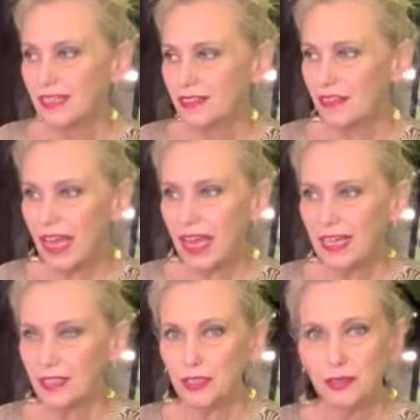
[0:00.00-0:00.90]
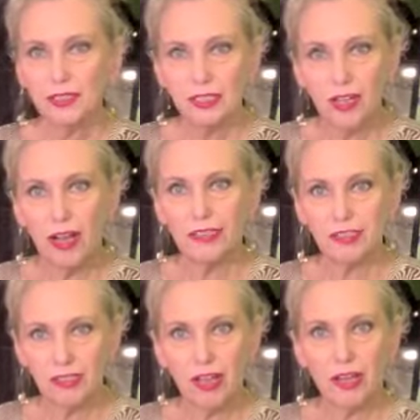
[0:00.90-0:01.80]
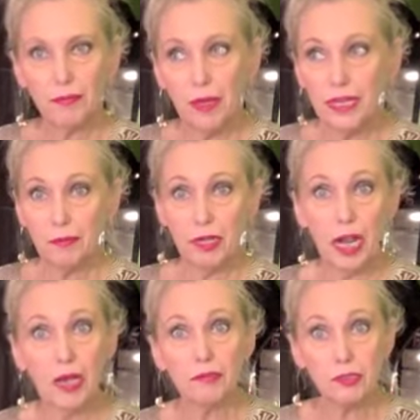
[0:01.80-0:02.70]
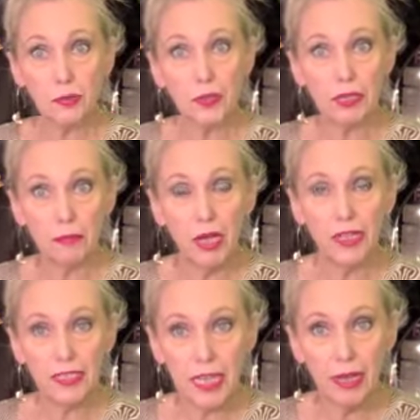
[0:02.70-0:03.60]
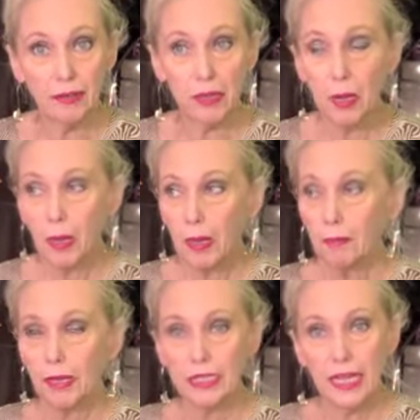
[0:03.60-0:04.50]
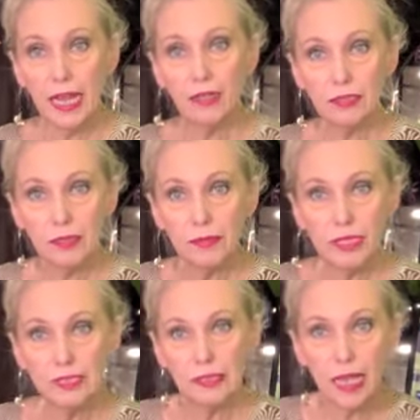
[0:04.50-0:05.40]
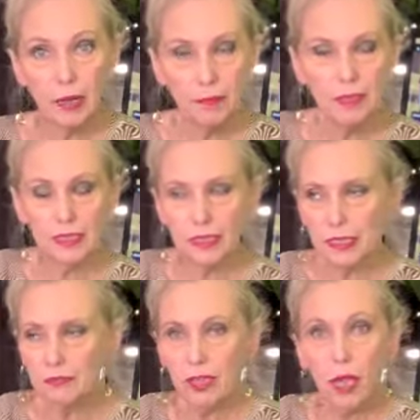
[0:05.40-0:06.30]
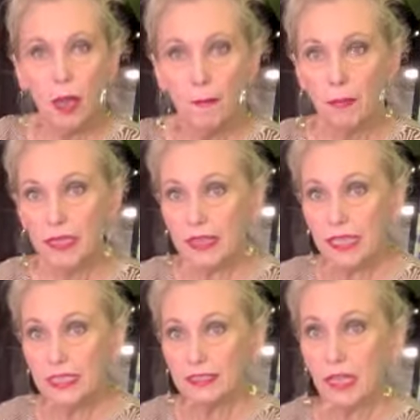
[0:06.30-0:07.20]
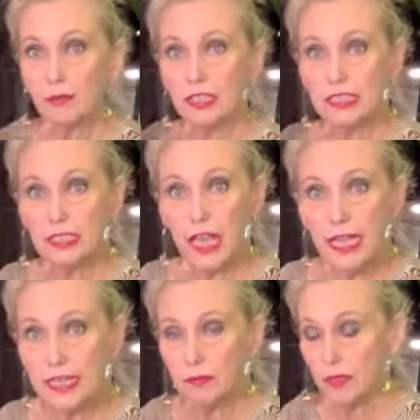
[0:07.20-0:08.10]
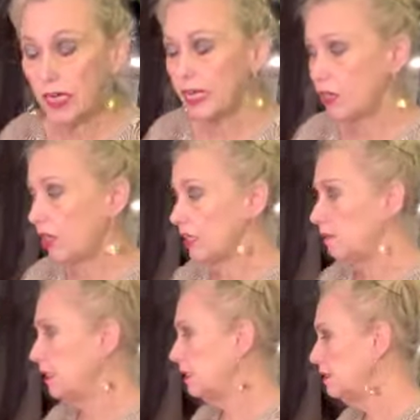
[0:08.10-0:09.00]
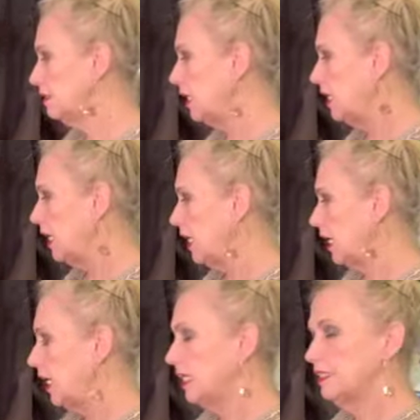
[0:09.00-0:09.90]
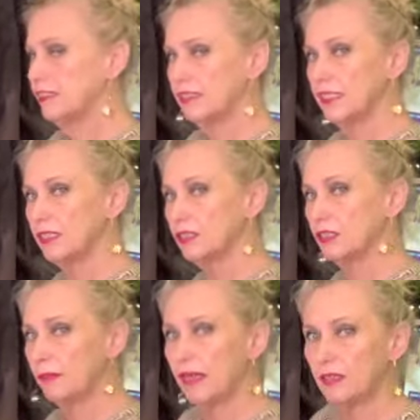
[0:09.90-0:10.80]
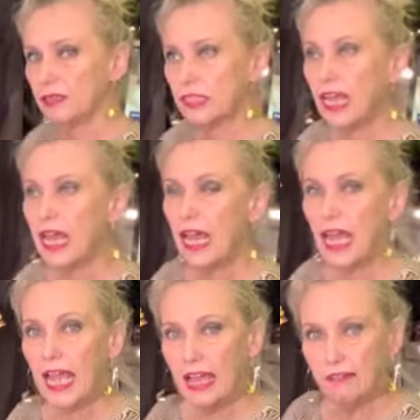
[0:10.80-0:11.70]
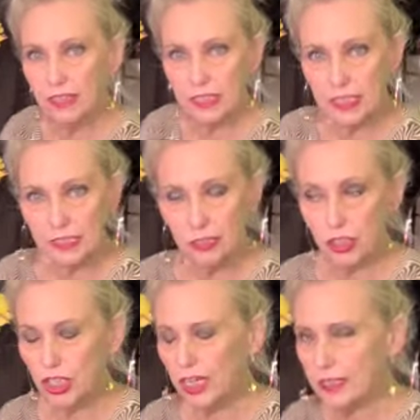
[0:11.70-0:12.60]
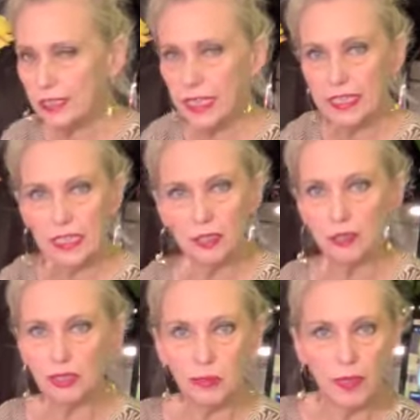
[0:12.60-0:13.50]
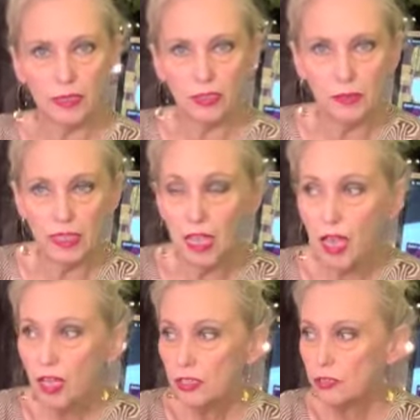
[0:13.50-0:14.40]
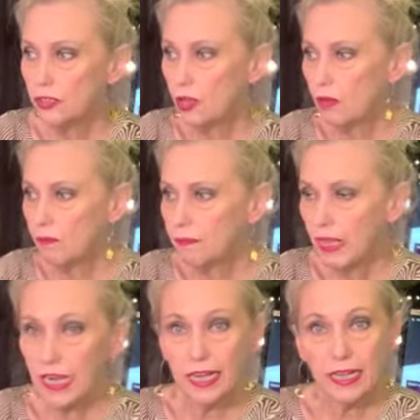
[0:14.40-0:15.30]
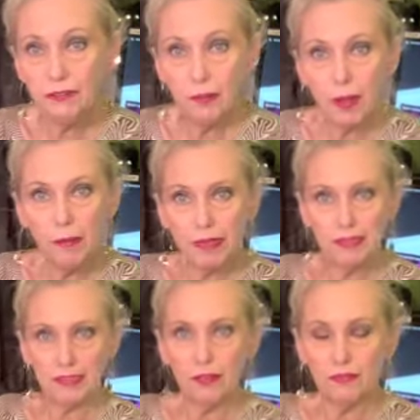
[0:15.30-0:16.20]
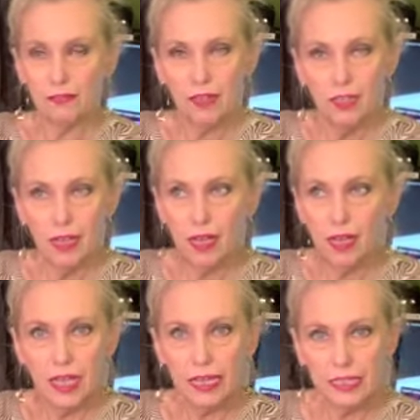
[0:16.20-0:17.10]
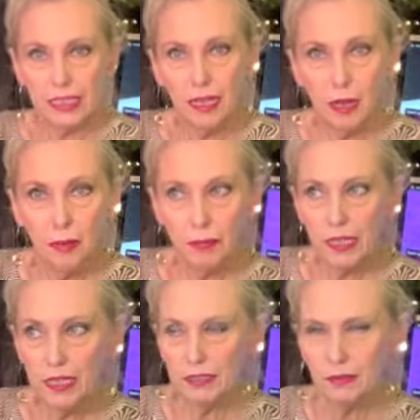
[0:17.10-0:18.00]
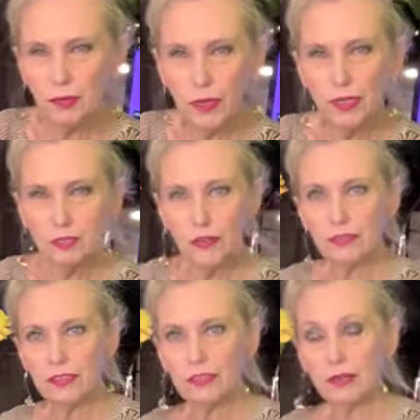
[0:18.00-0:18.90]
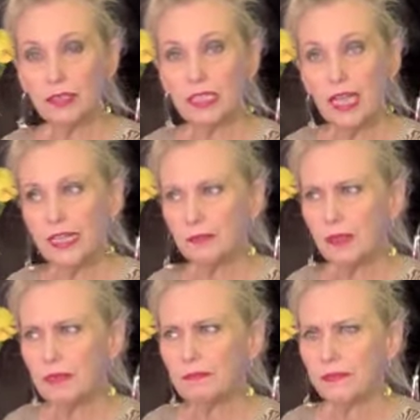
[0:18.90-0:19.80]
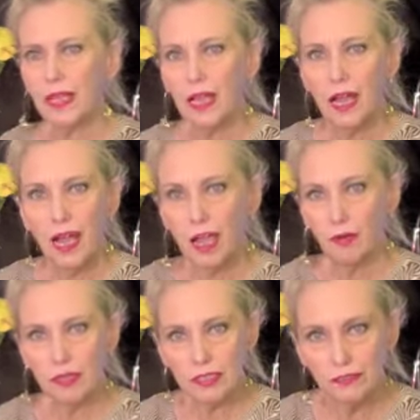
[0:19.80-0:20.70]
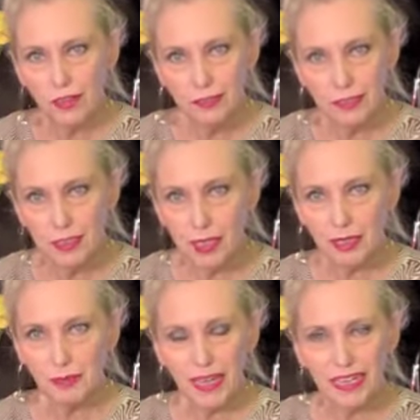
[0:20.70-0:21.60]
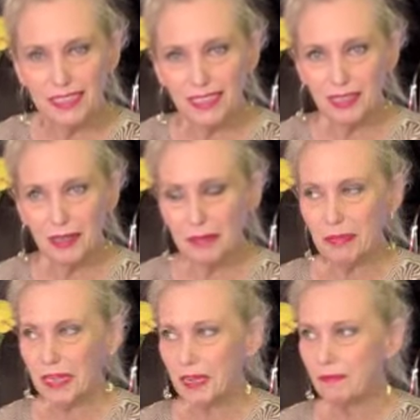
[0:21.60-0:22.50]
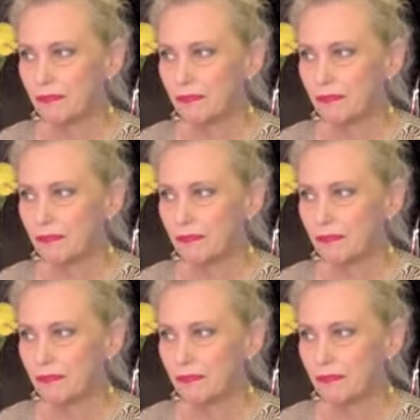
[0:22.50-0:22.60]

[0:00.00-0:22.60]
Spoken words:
that used to cost a lot of money when I was working behind the counter. But now something has happened and but this, I was delighted when I got it because it still smells heavenly, just like it used to smell to me. So, and I never bought myself any because it was one of those fragrances I really liked, but I worked in fragrance and cosmetics, you know, I mean, I